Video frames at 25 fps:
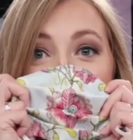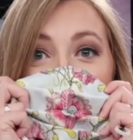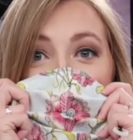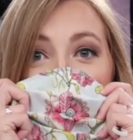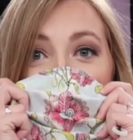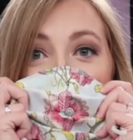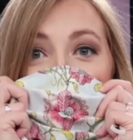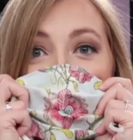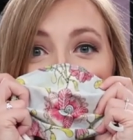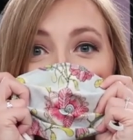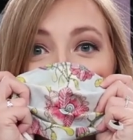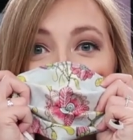
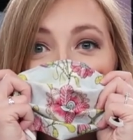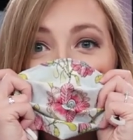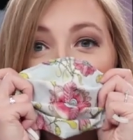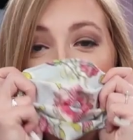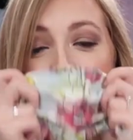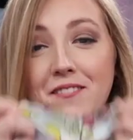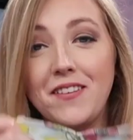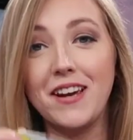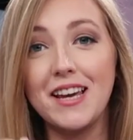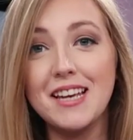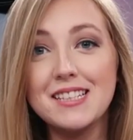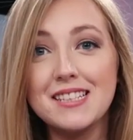covering our
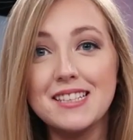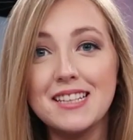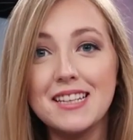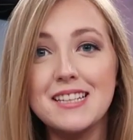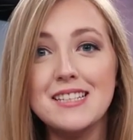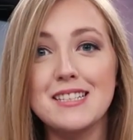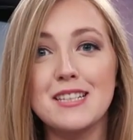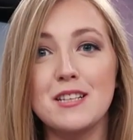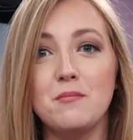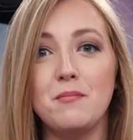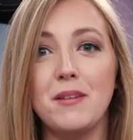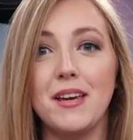
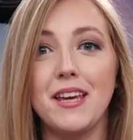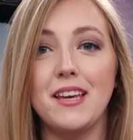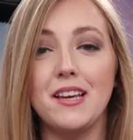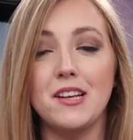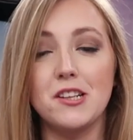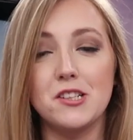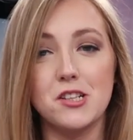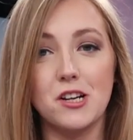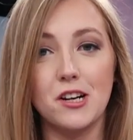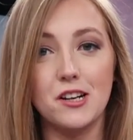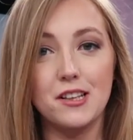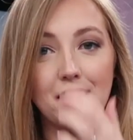faces and
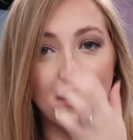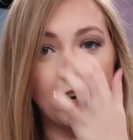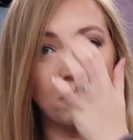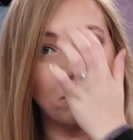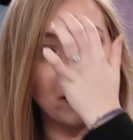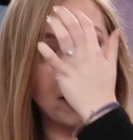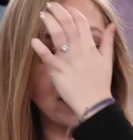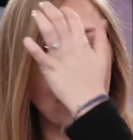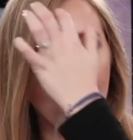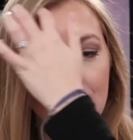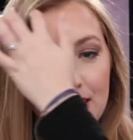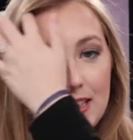making sure that
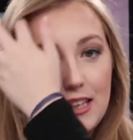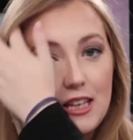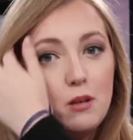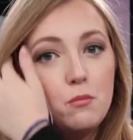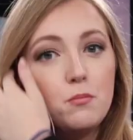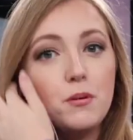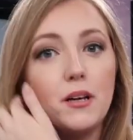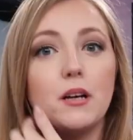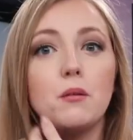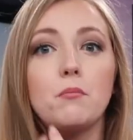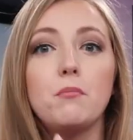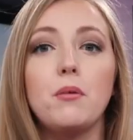we are
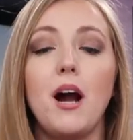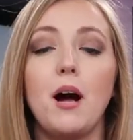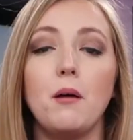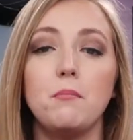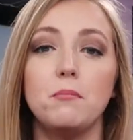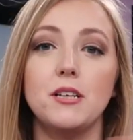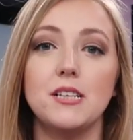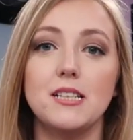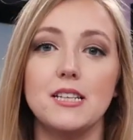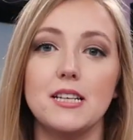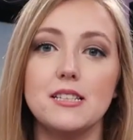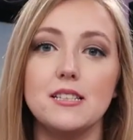keeping a
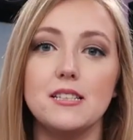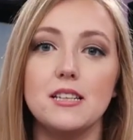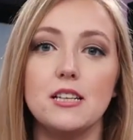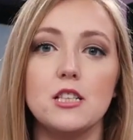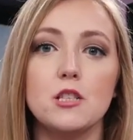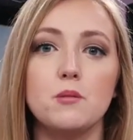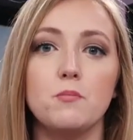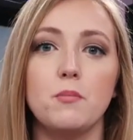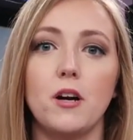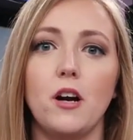proper distance,